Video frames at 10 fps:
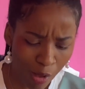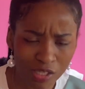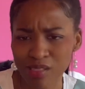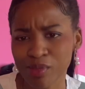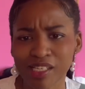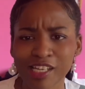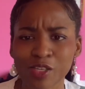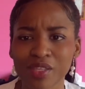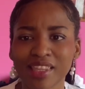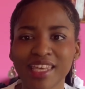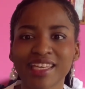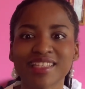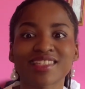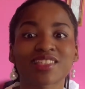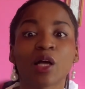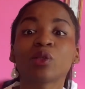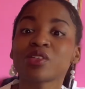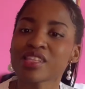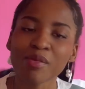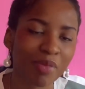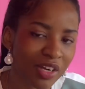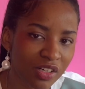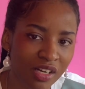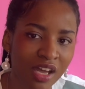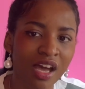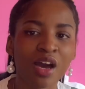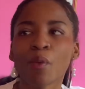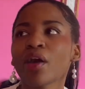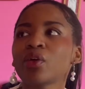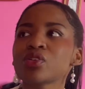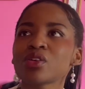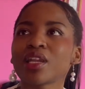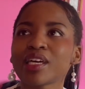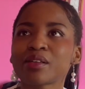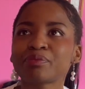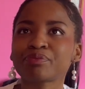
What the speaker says: ultimately so that they can sell to them better, while also like